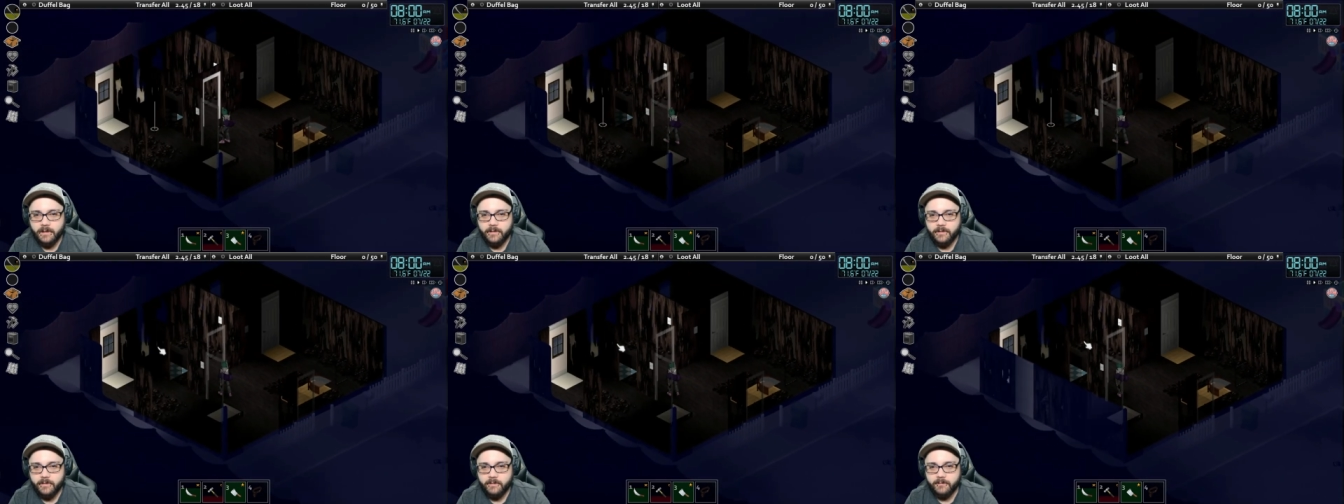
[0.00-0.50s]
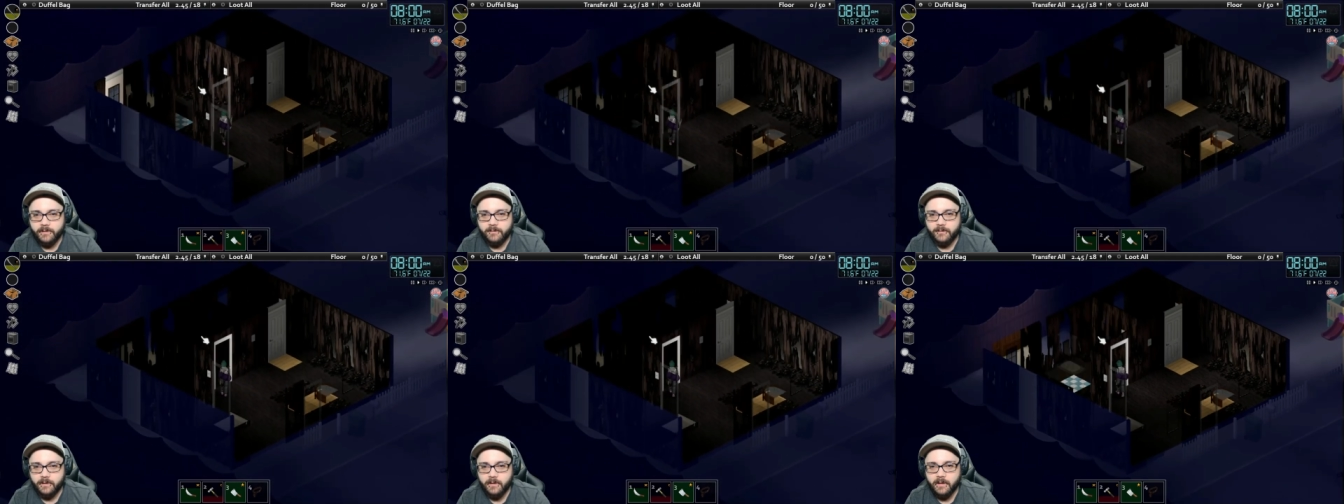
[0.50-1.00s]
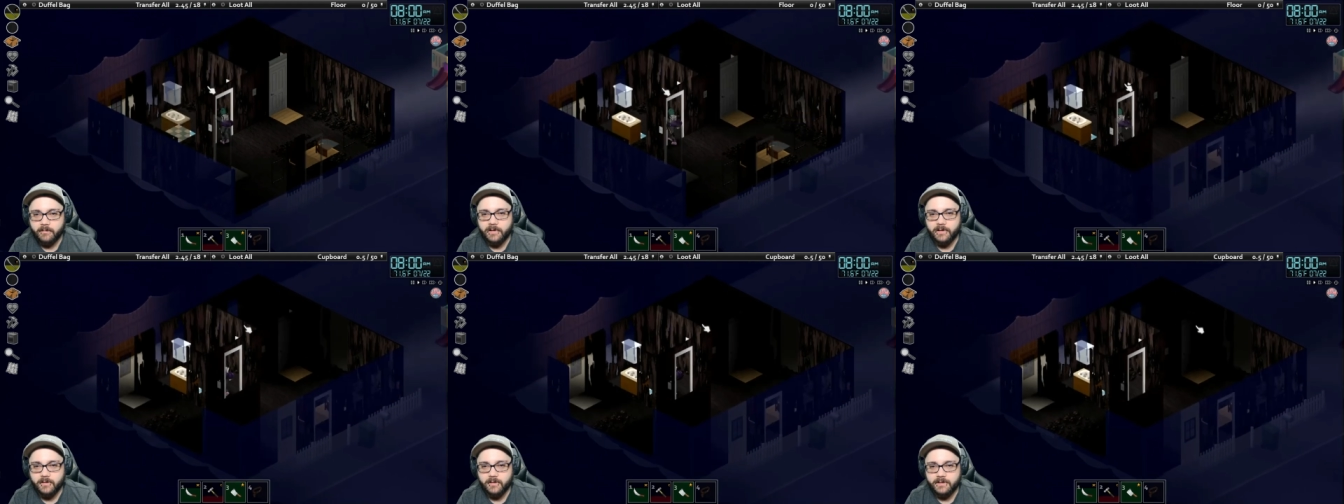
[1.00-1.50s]
I don't ever even come
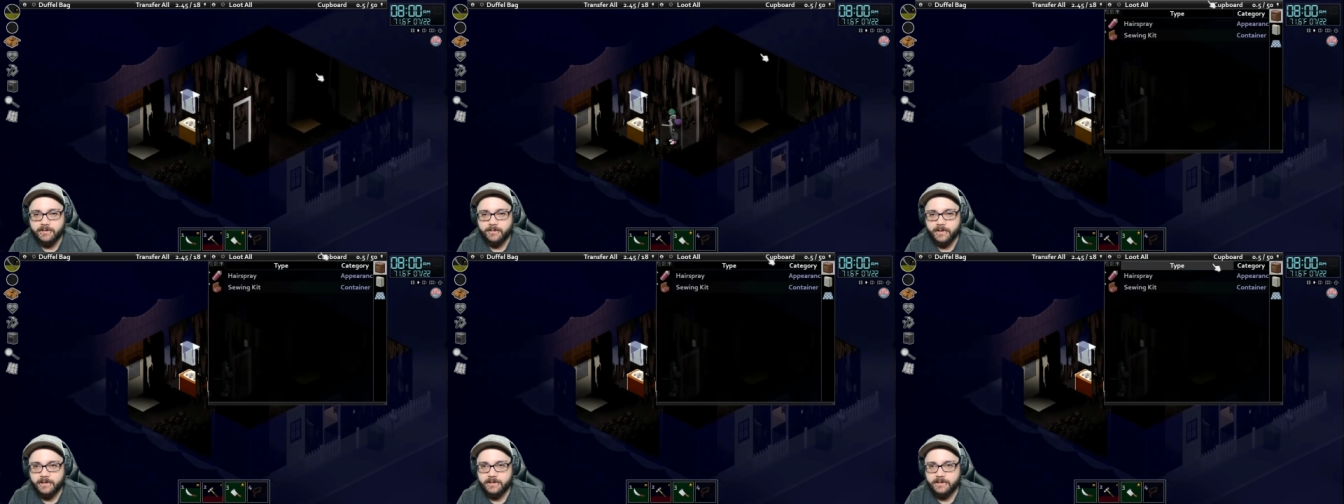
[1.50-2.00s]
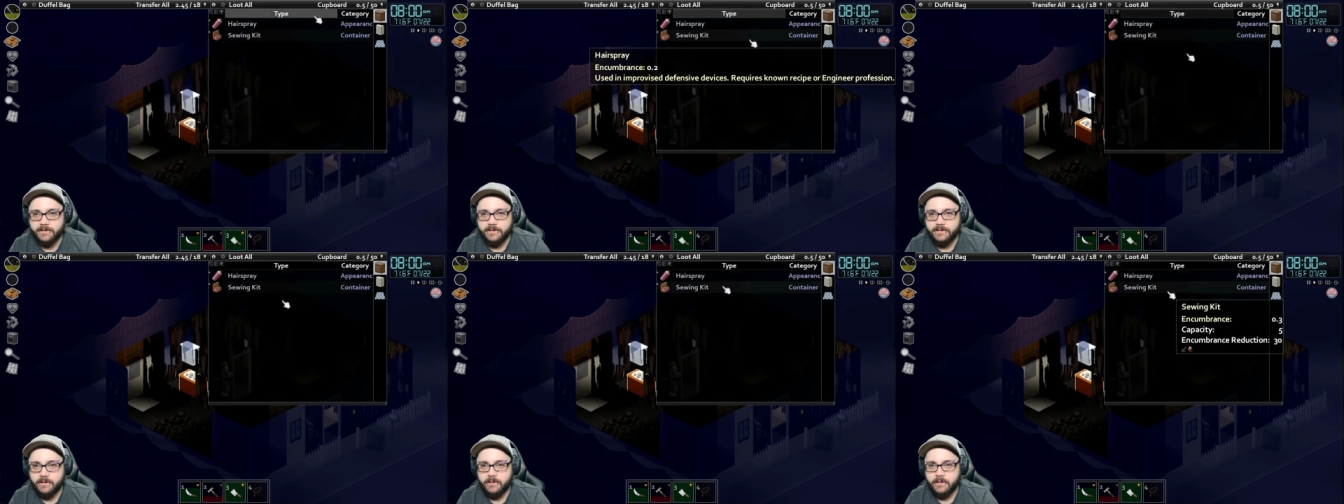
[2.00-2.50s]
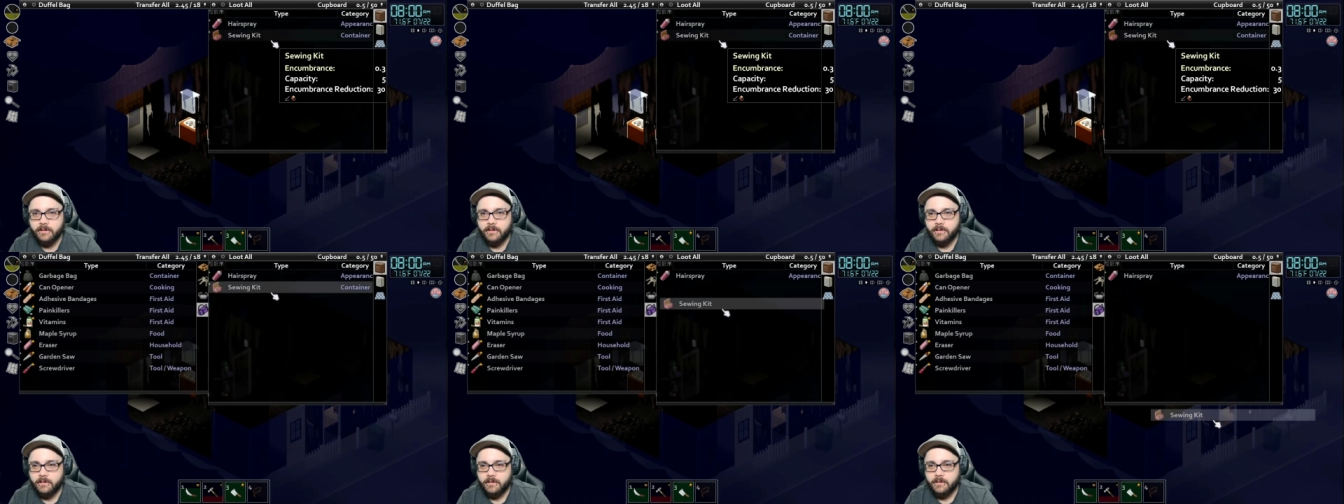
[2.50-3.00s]
into these places.
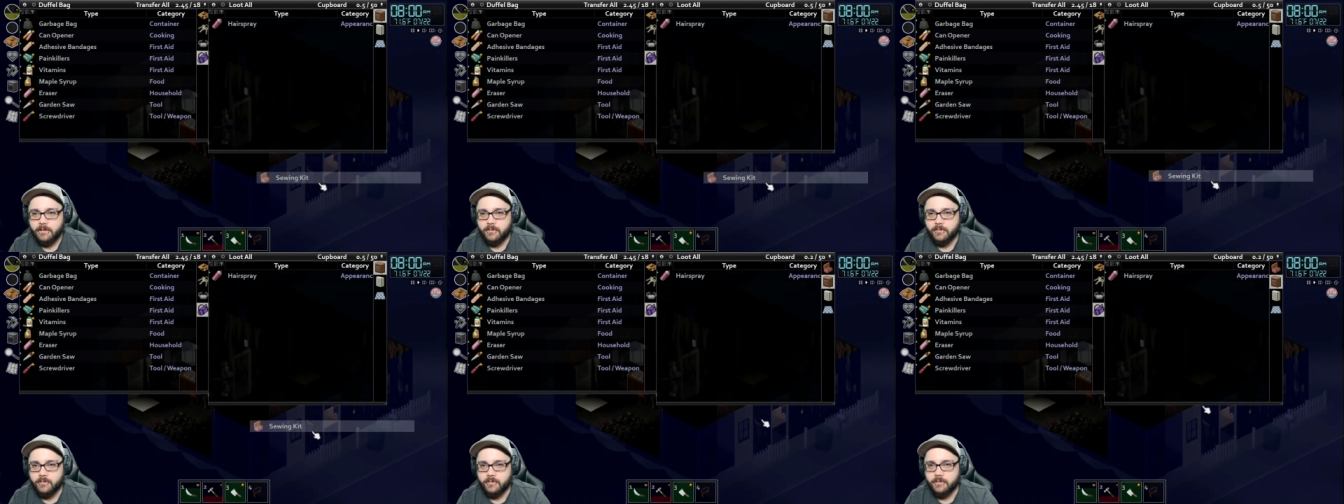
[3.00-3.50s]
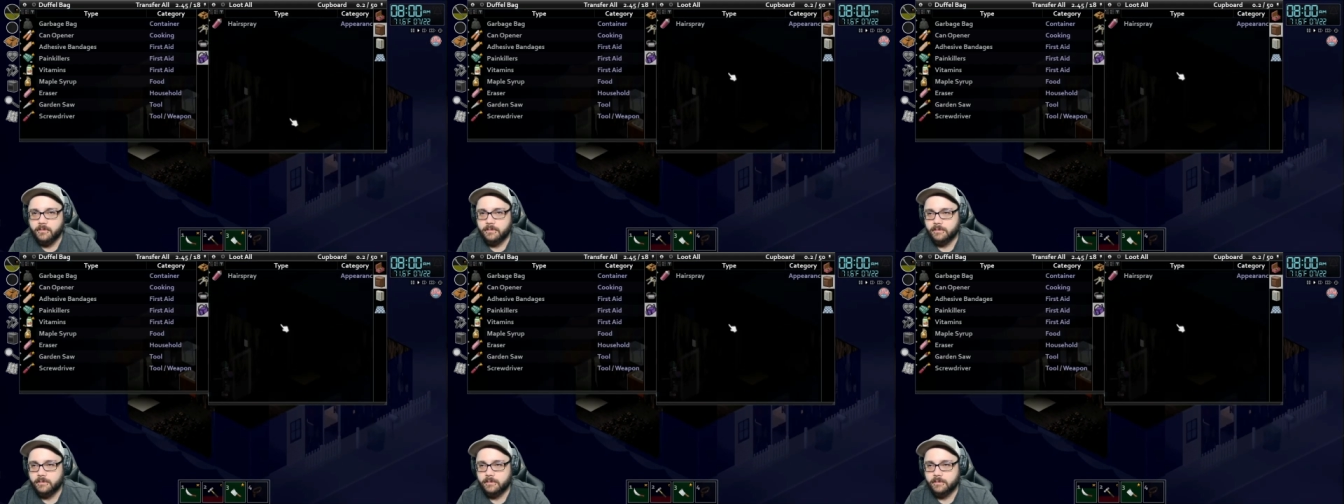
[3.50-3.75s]
Ooh.